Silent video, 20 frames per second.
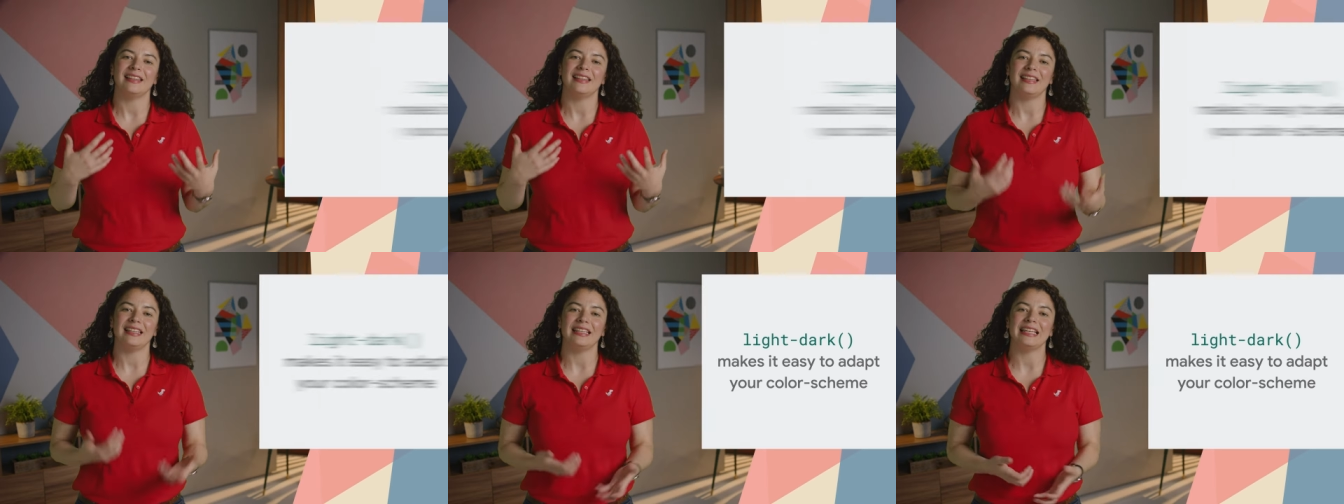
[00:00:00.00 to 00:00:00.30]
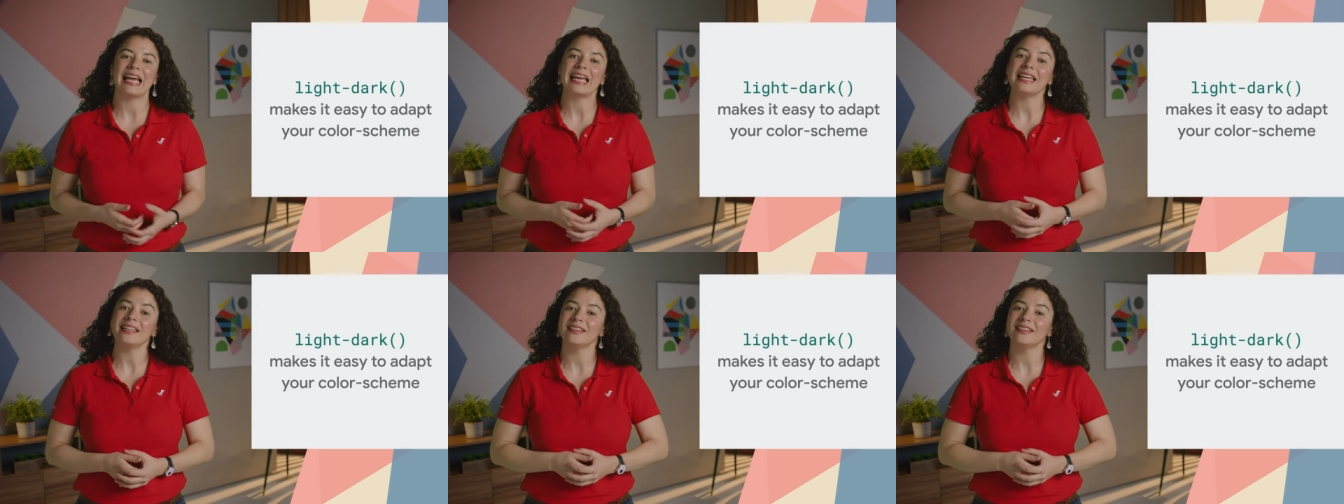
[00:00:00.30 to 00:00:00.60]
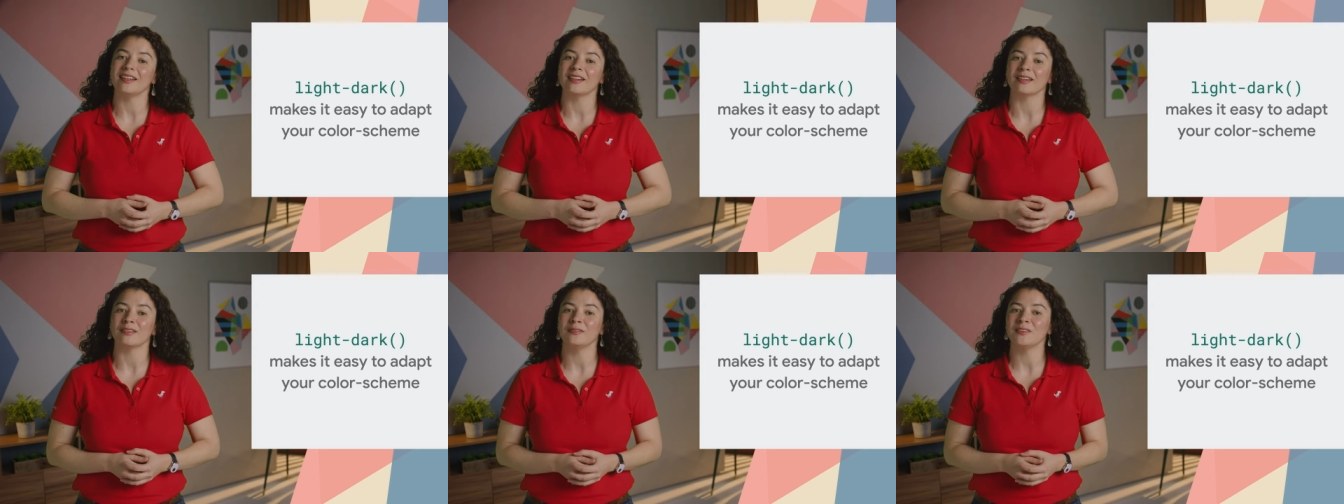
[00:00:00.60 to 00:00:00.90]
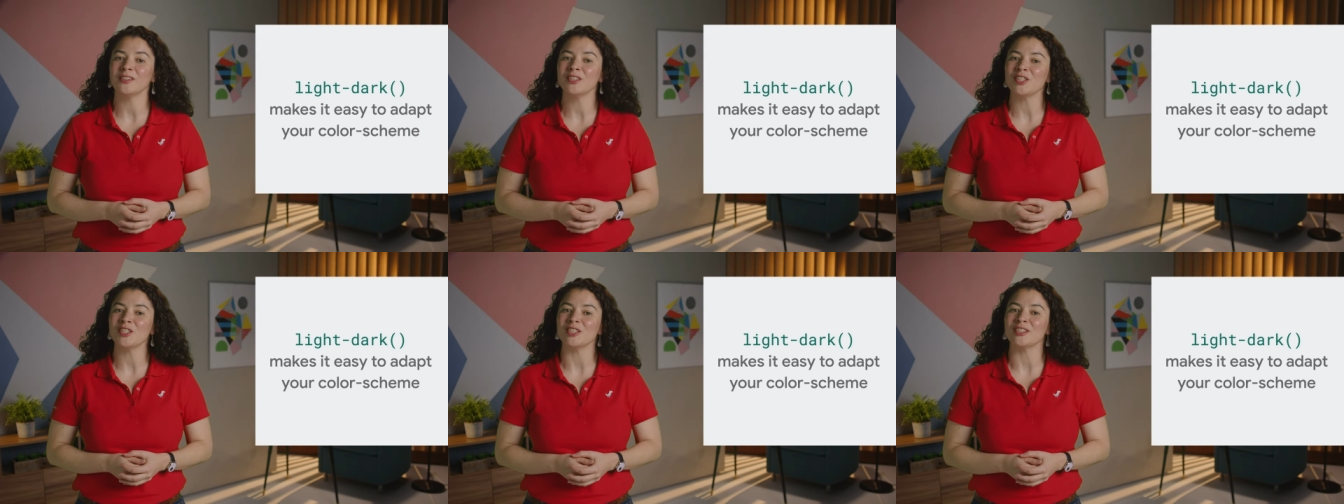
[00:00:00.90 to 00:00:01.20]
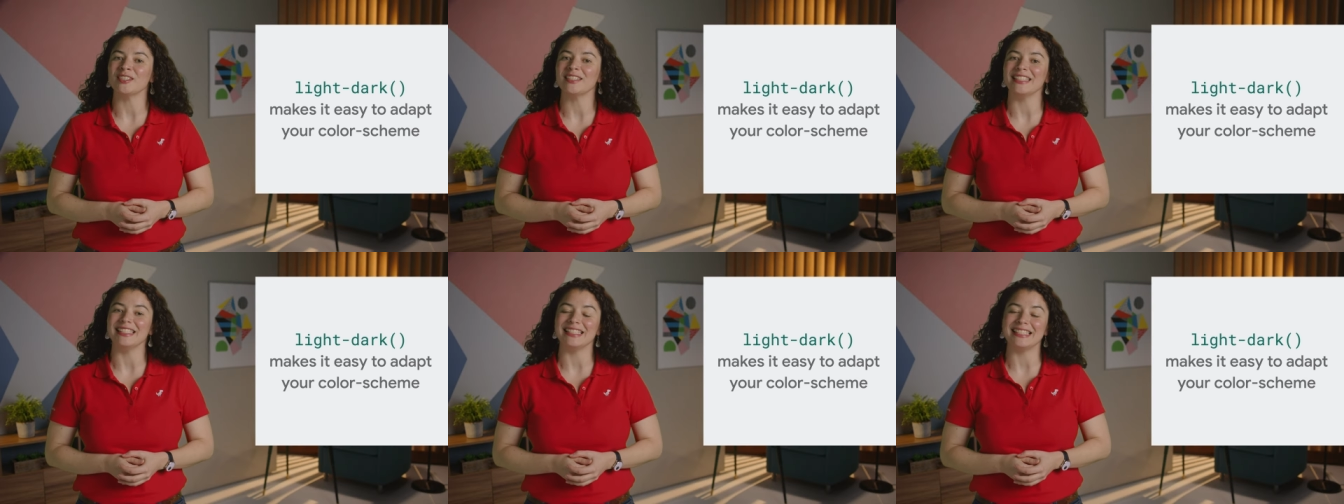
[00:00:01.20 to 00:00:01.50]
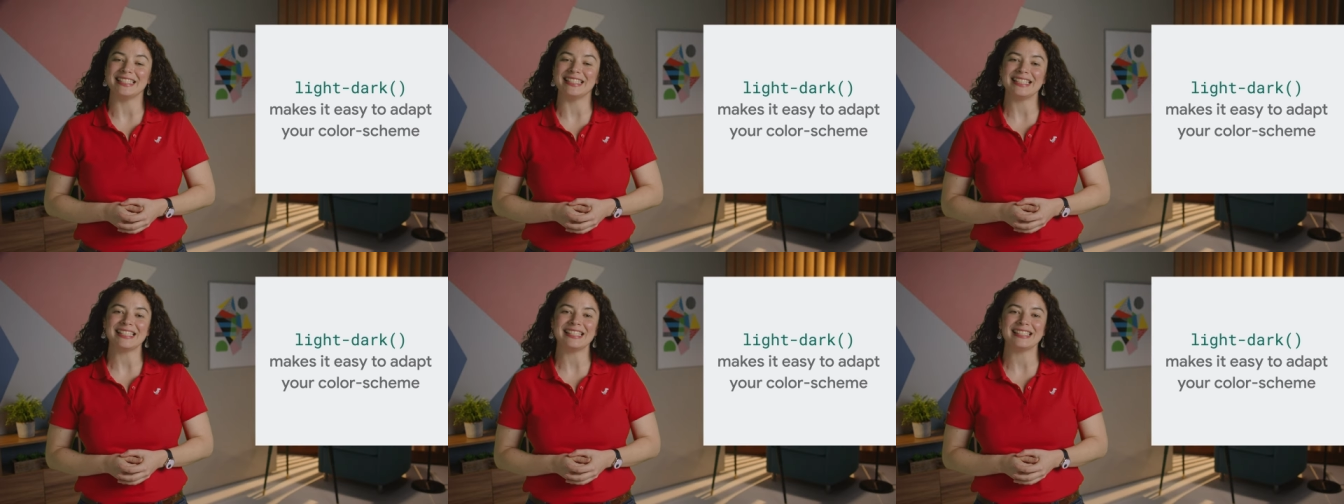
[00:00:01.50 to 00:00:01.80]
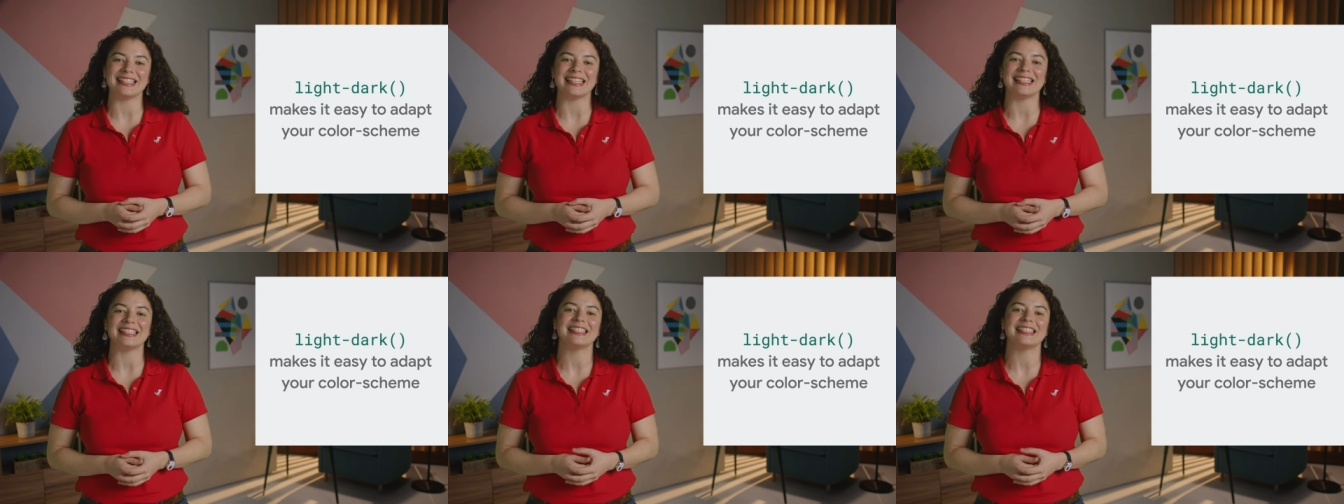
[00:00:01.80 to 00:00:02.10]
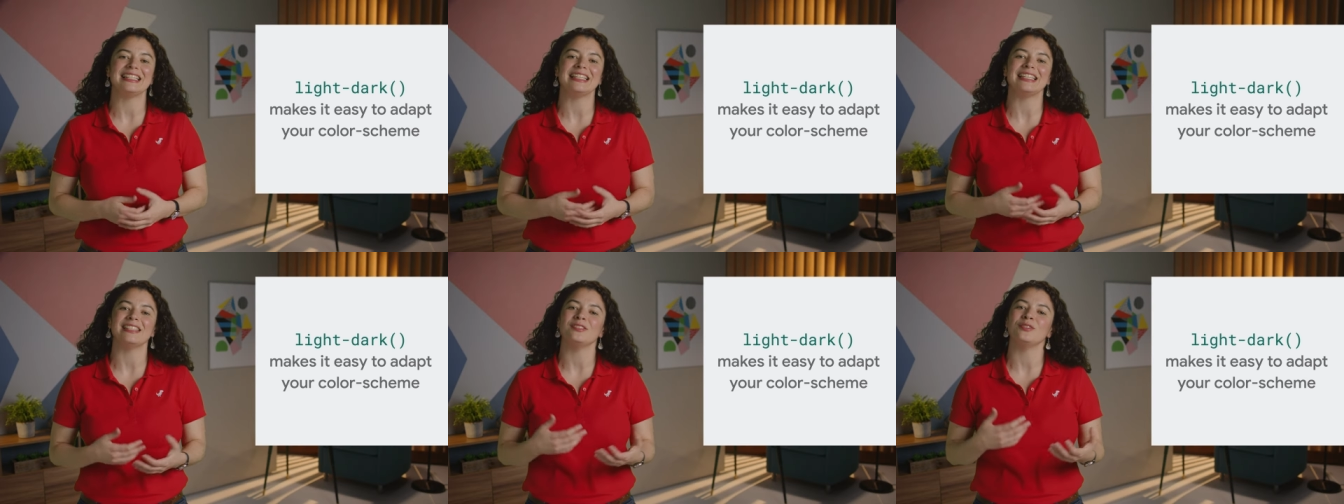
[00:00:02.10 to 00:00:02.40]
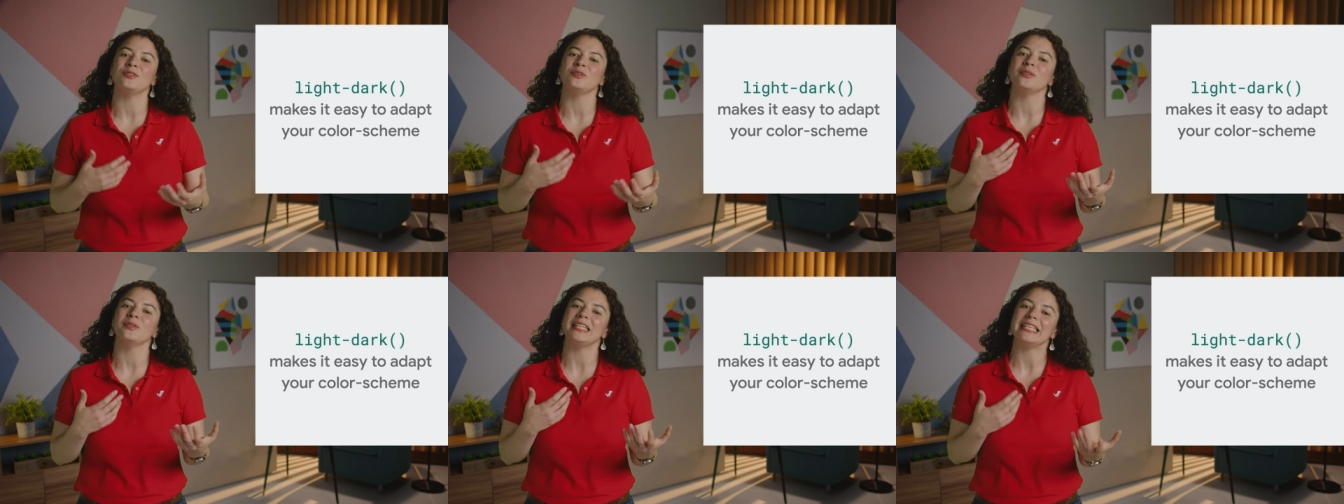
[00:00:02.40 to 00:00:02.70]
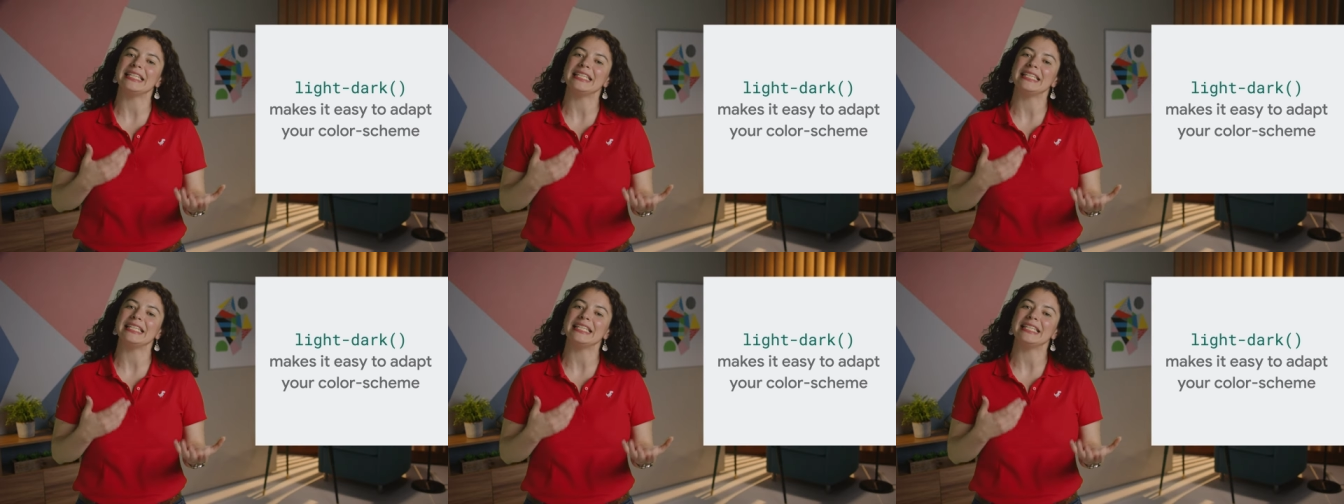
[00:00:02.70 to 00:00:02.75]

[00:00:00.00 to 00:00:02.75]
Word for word: The light-dark function in C S S lets you